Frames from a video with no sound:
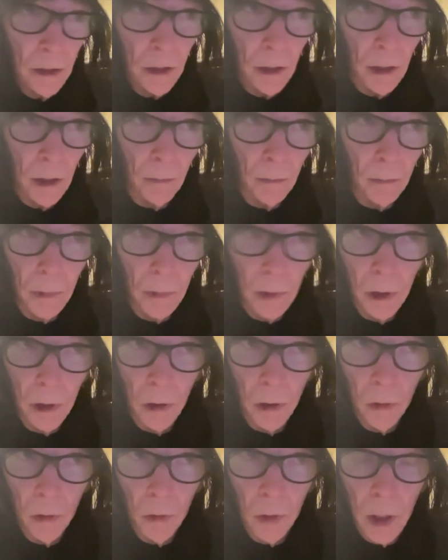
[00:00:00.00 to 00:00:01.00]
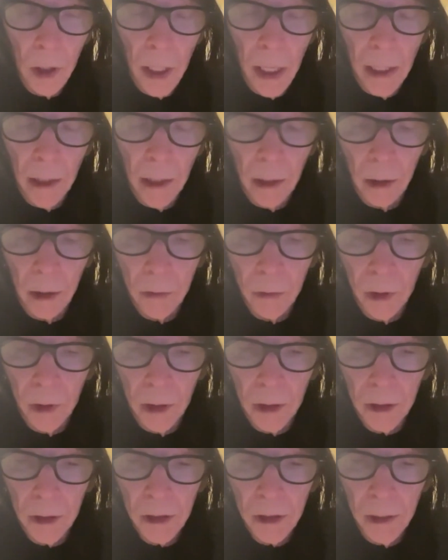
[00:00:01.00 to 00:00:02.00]
some, and the
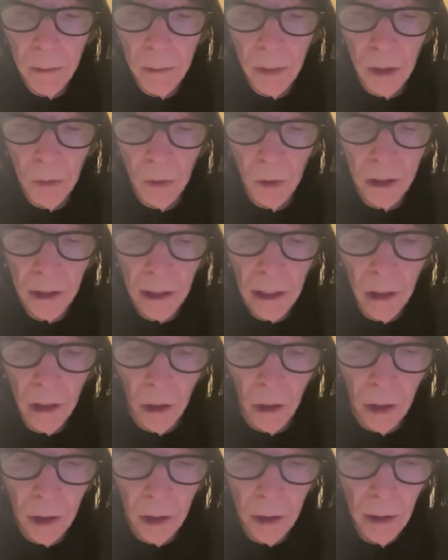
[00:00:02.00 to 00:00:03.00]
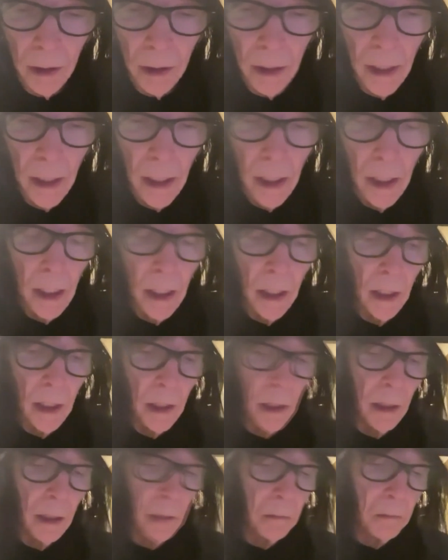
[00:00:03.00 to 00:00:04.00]
critics can be what they are.
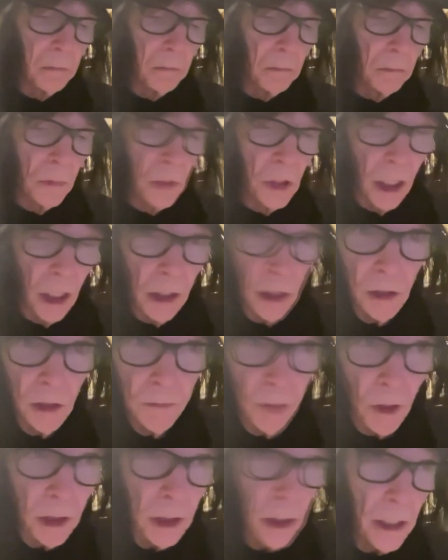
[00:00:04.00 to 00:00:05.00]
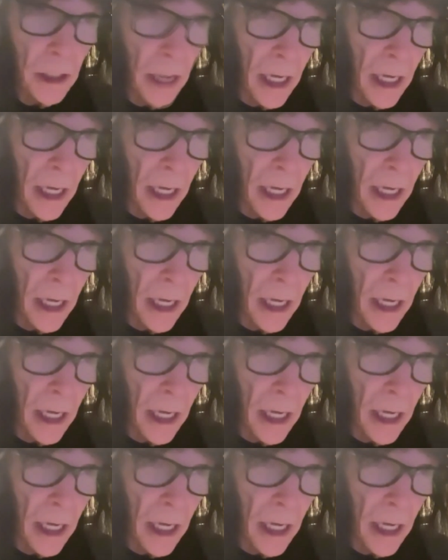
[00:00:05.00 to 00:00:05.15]
Jealous fucking